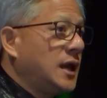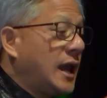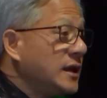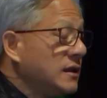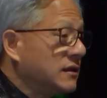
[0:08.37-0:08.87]

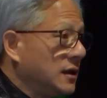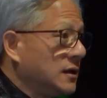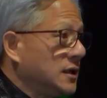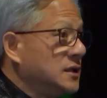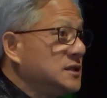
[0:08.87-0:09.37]

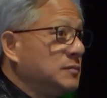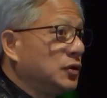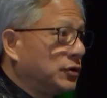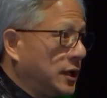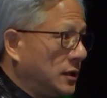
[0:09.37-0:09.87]
anything in deep
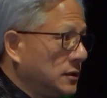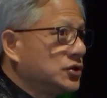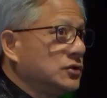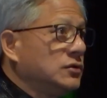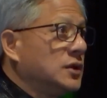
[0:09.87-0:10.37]
learning
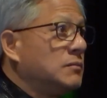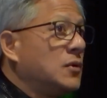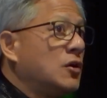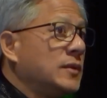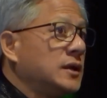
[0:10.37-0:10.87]
to the
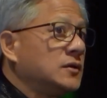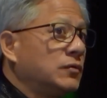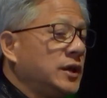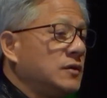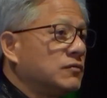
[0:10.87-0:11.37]
moment
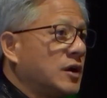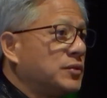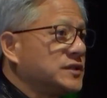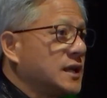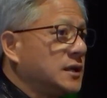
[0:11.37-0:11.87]
we
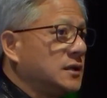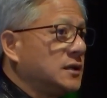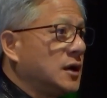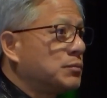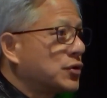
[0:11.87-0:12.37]
represented
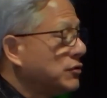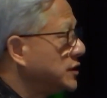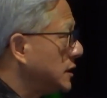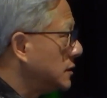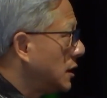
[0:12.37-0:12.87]
a protein,